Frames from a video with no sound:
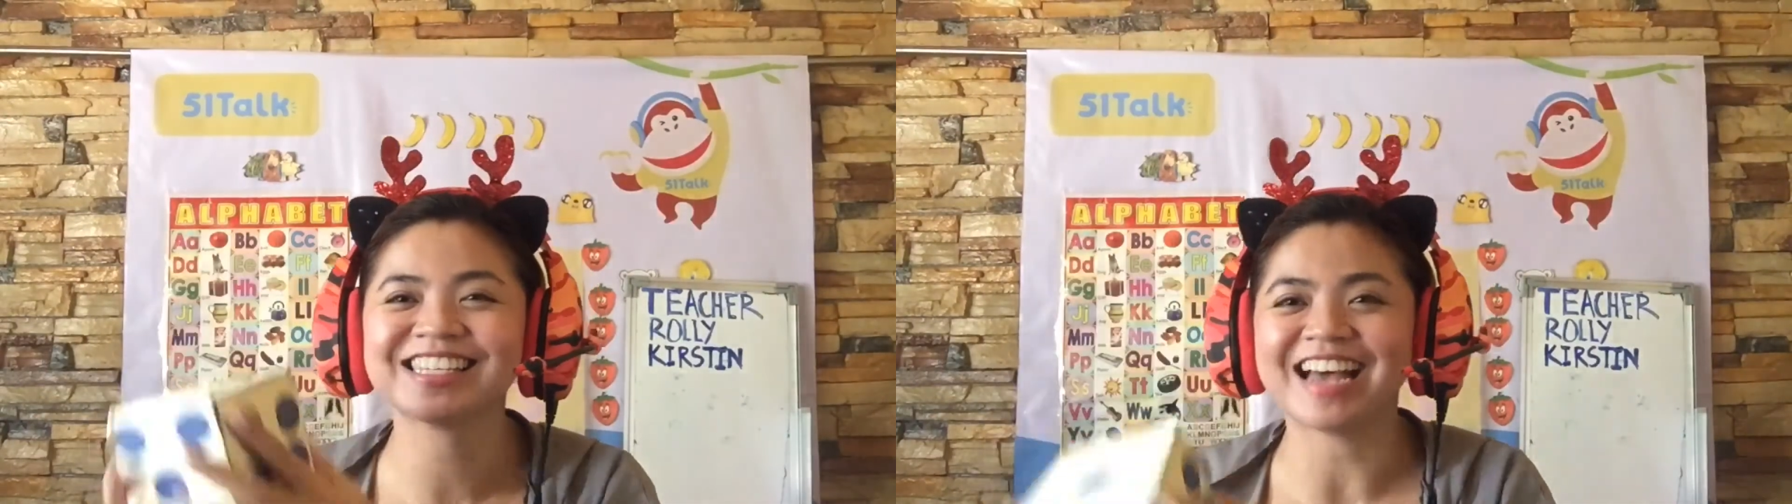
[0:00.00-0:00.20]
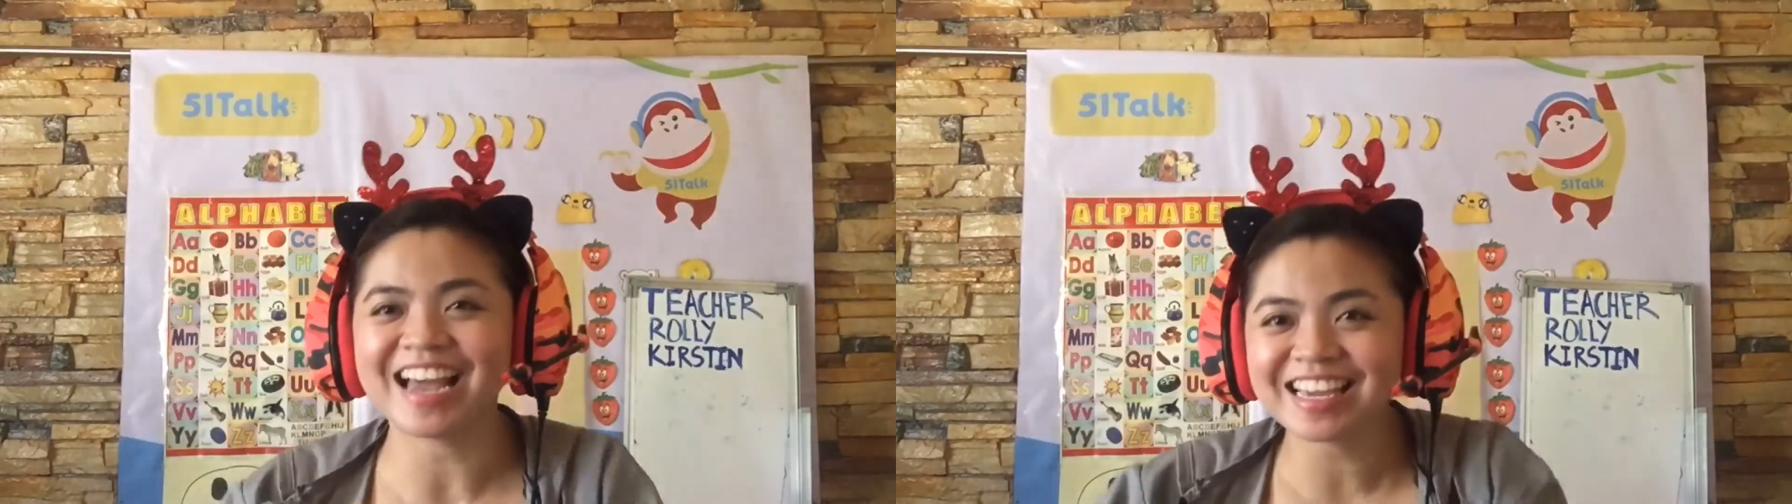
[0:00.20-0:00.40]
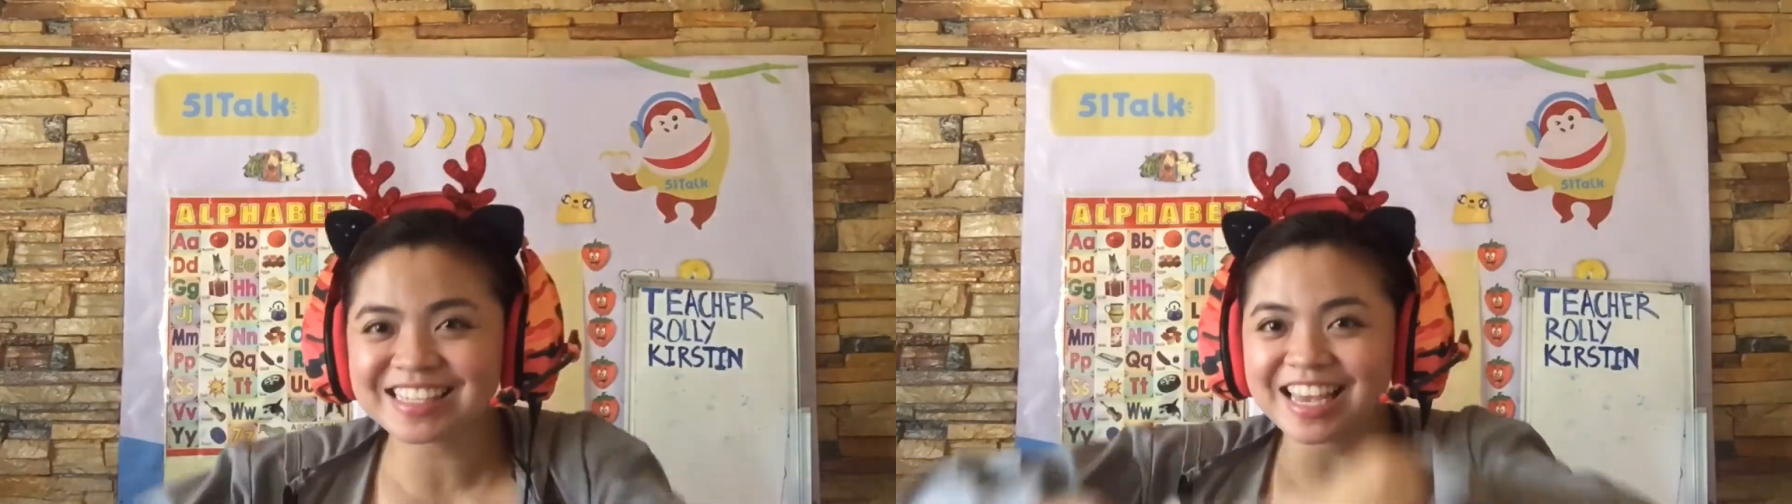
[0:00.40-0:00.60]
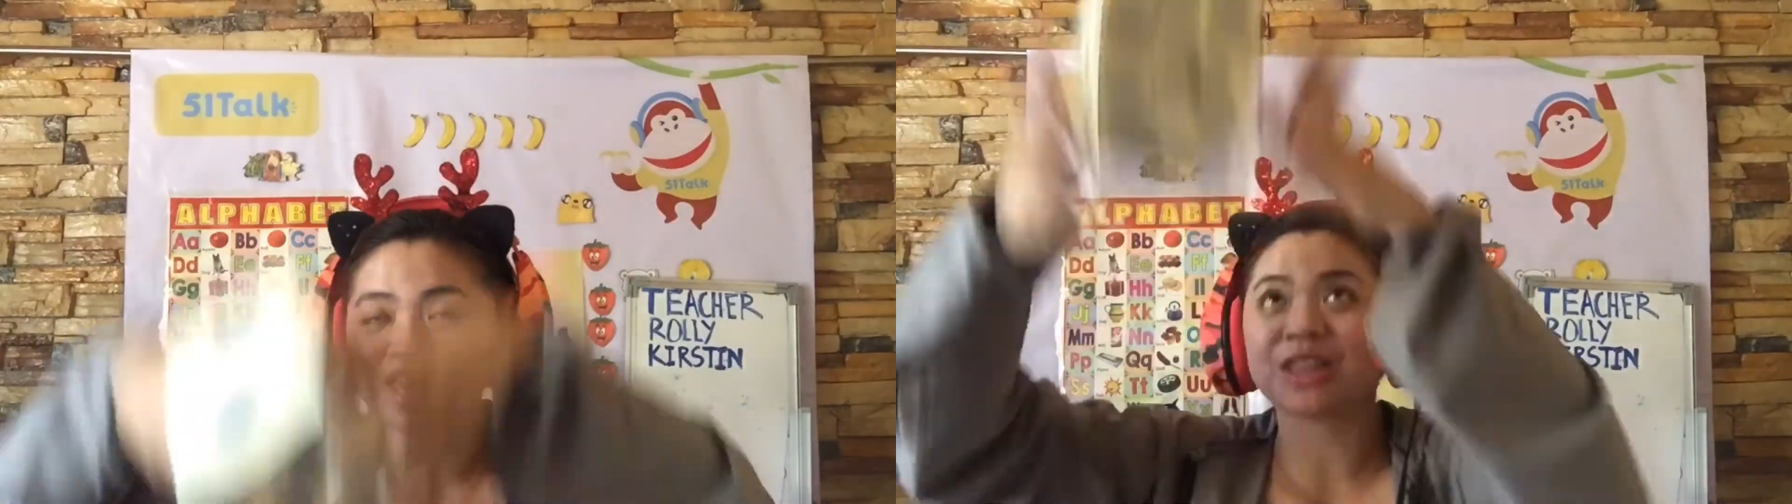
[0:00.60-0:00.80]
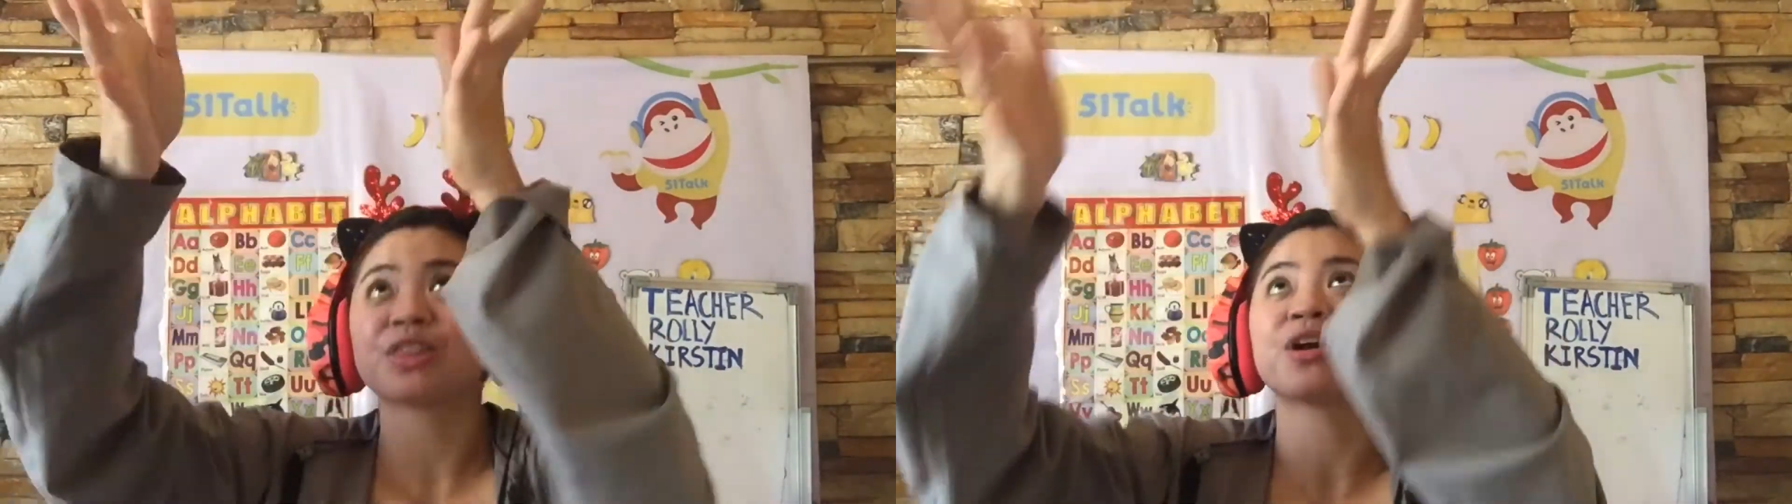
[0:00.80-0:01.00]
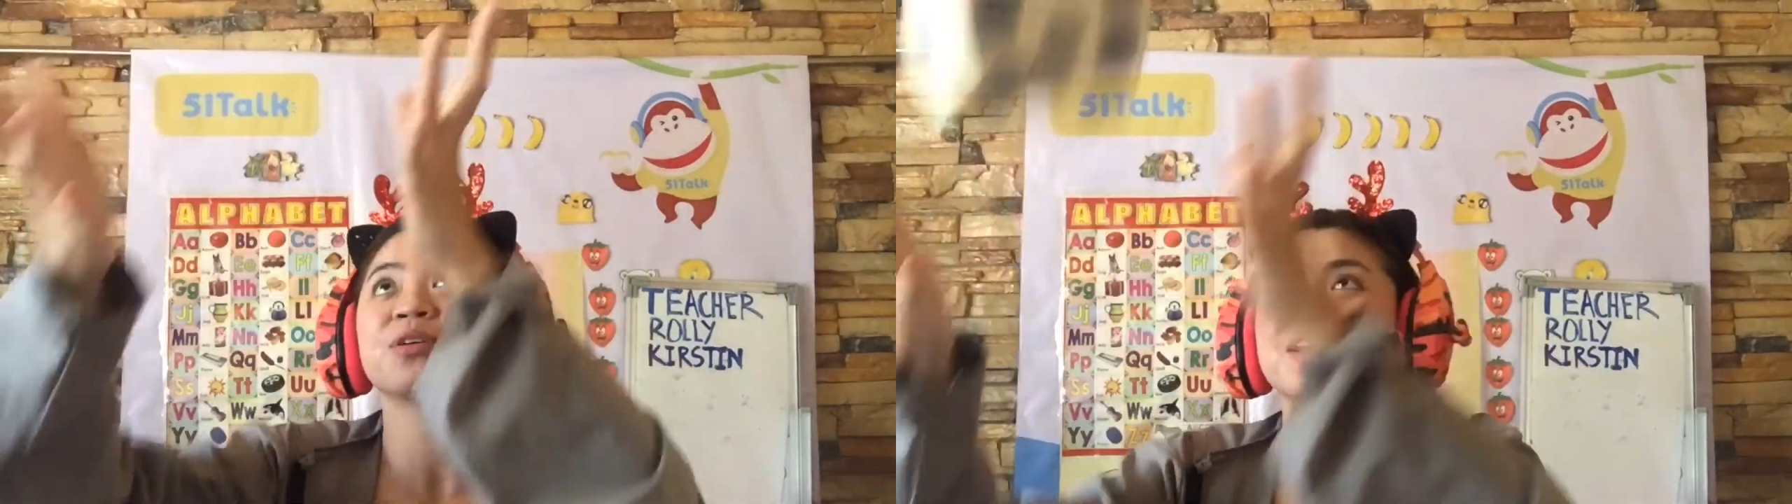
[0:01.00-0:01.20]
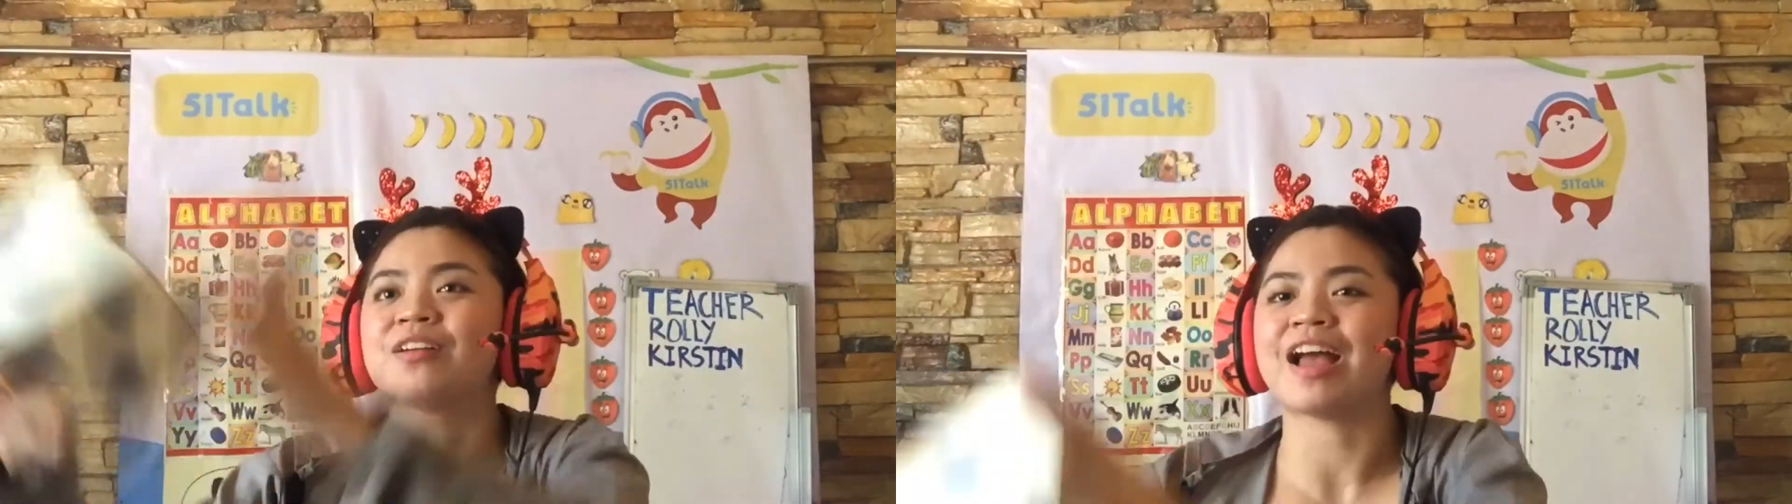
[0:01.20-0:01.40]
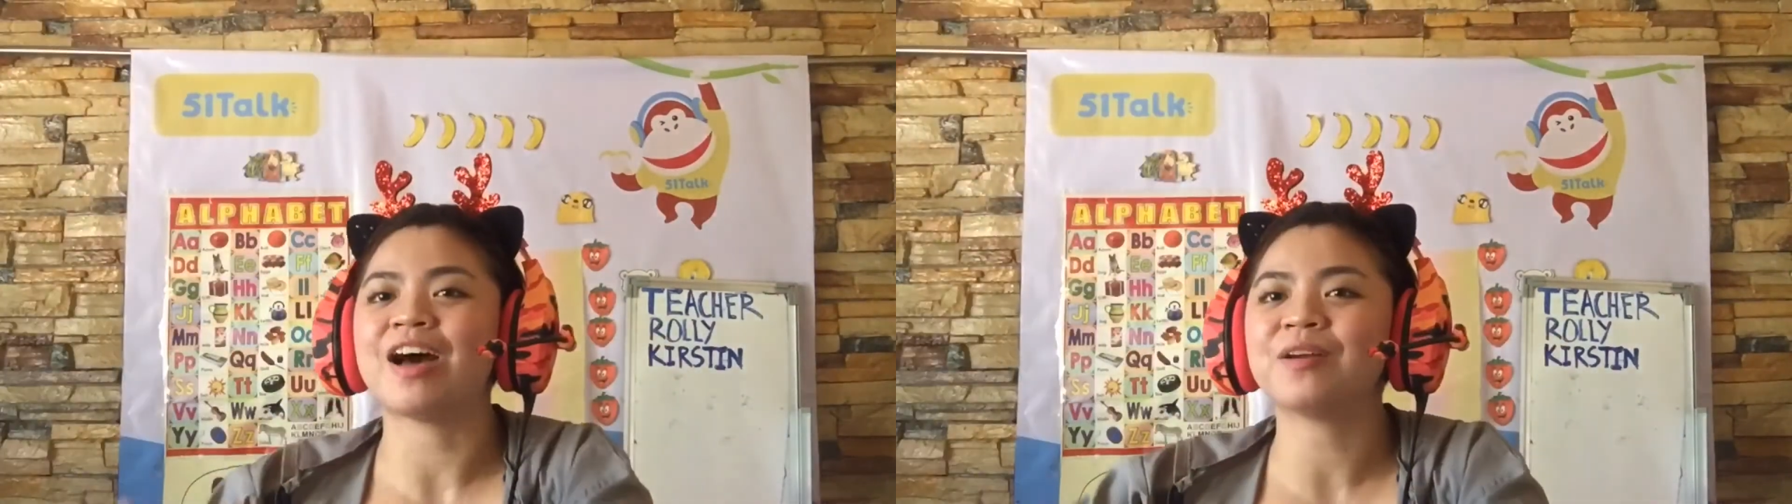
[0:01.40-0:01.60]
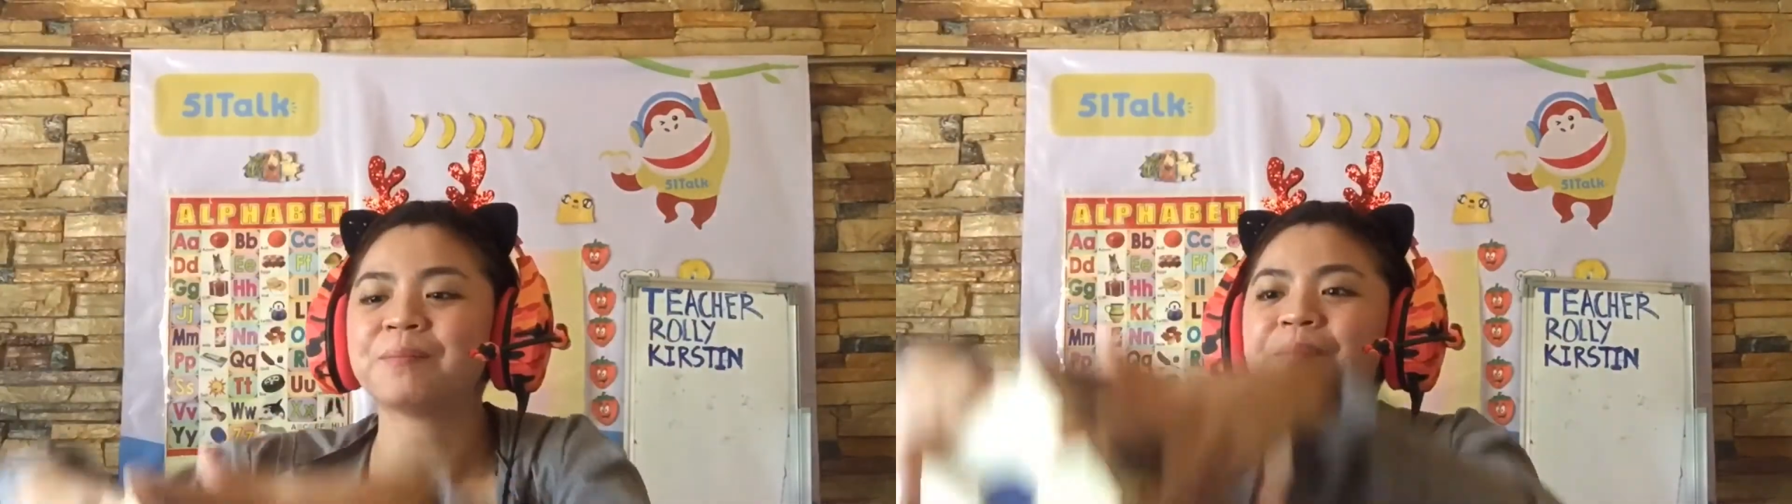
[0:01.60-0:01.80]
sides and throw it around.